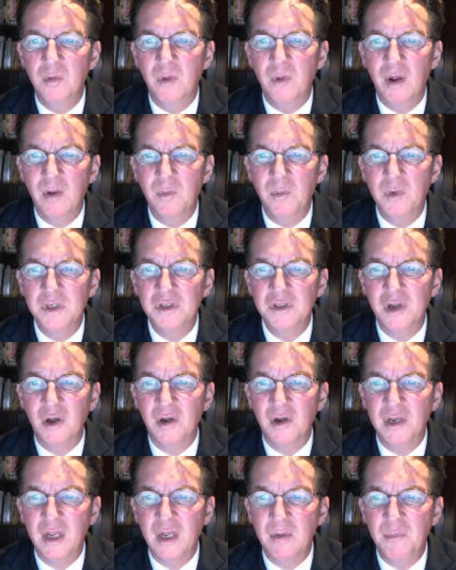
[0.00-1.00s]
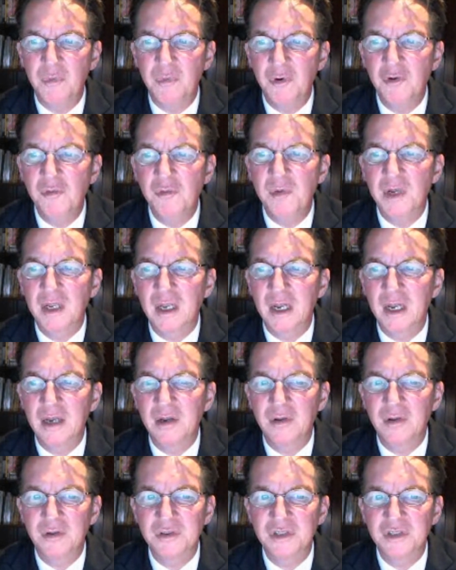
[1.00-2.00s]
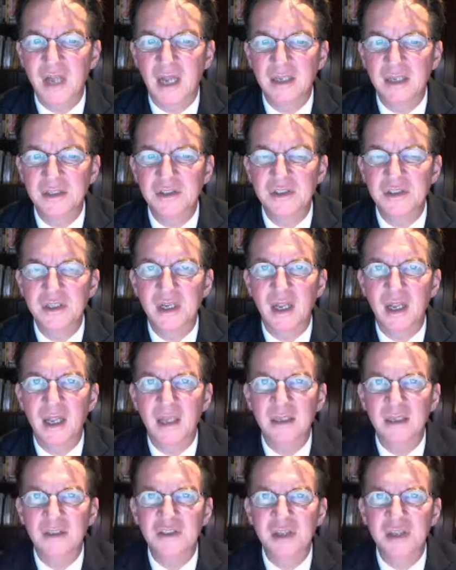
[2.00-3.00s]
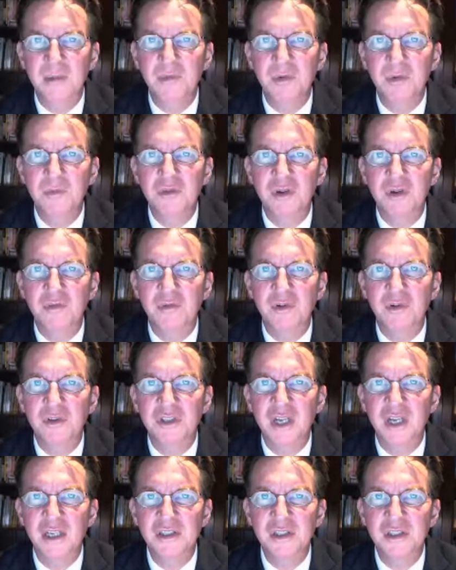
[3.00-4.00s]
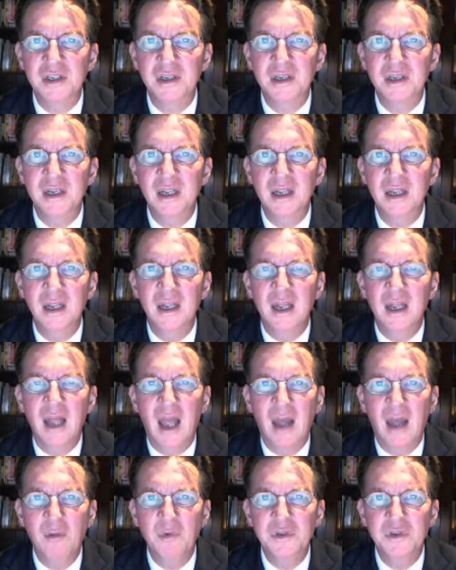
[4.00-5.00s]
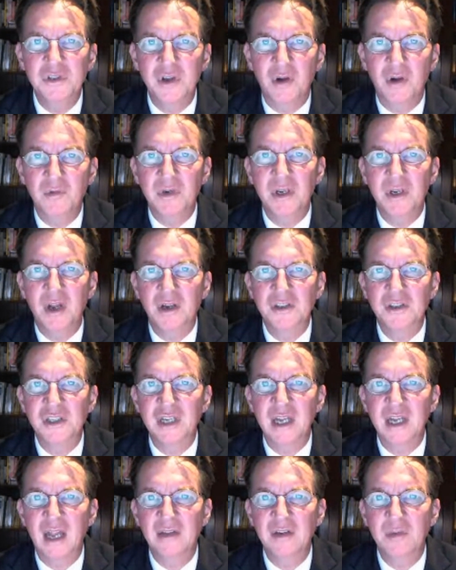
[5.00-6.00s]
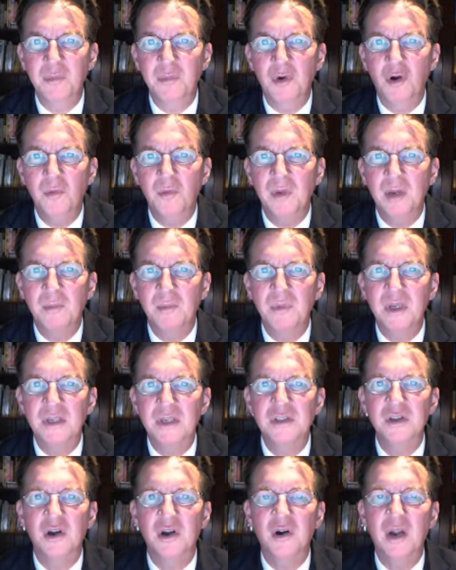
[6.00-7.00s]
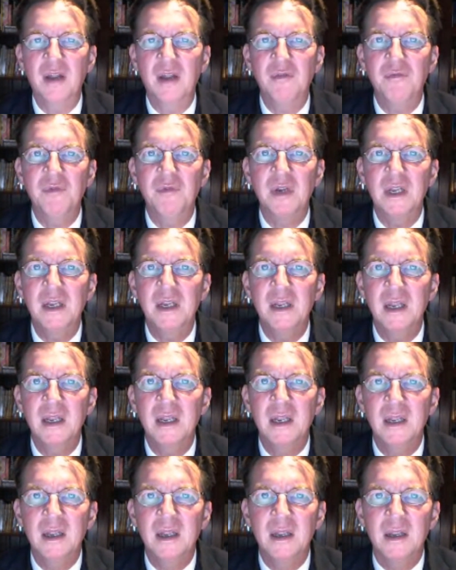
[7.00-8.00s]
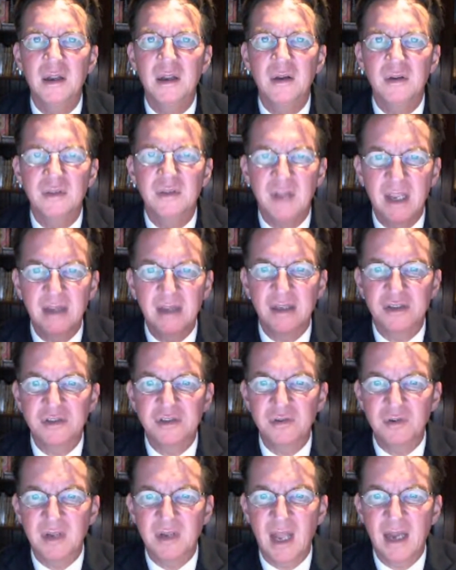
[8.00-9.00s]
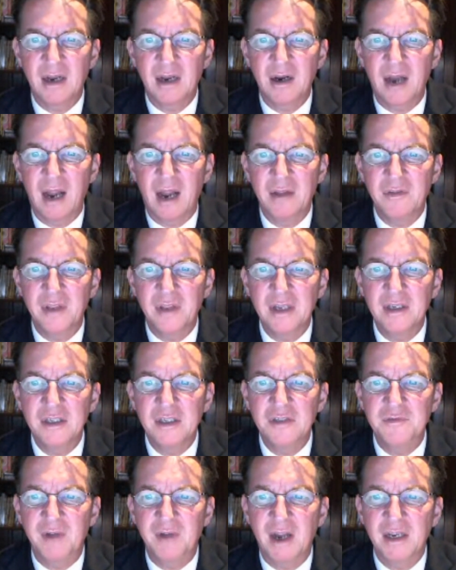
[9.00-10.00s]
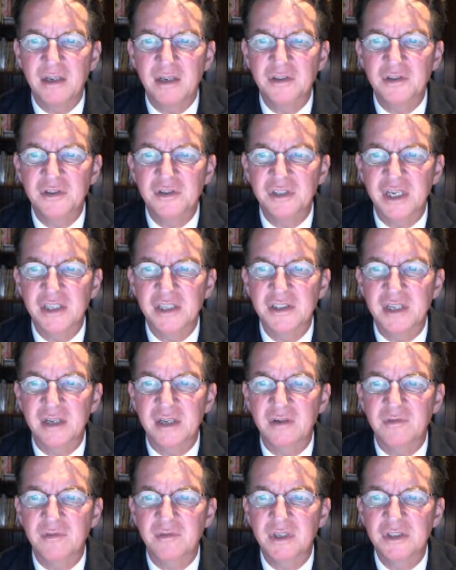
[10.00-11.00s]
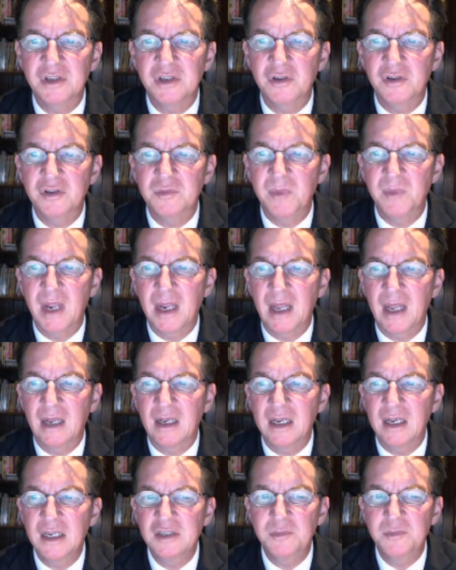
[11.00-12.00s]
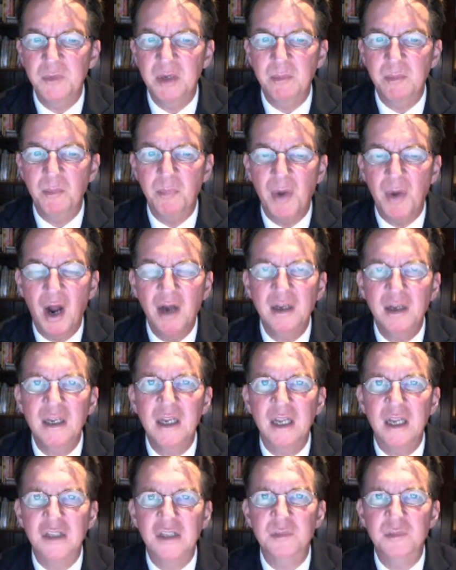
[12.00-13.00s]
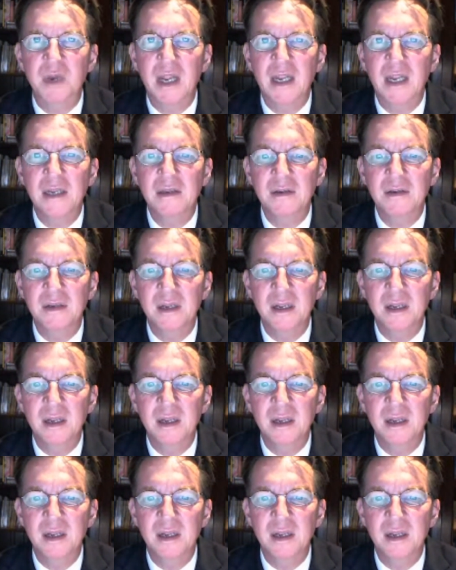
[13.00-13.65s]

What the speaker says: We saw an improvement in clinical signs and symptoms of congestion, and we saw a reduction in NT-proBNP. So if we take this together, I think these findings suggest that the results may at least be partly explained